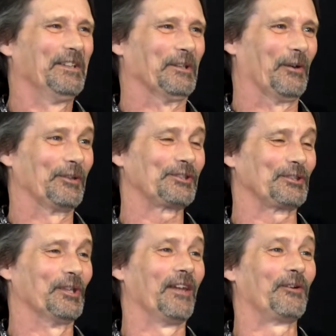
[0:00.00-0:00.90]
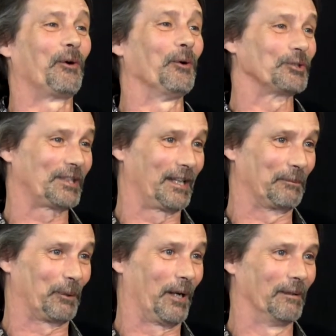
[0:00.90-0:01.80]
you know, this is another whole set
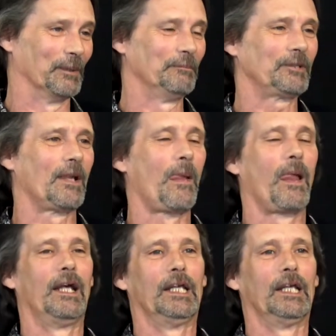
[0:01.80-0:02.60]
of problems.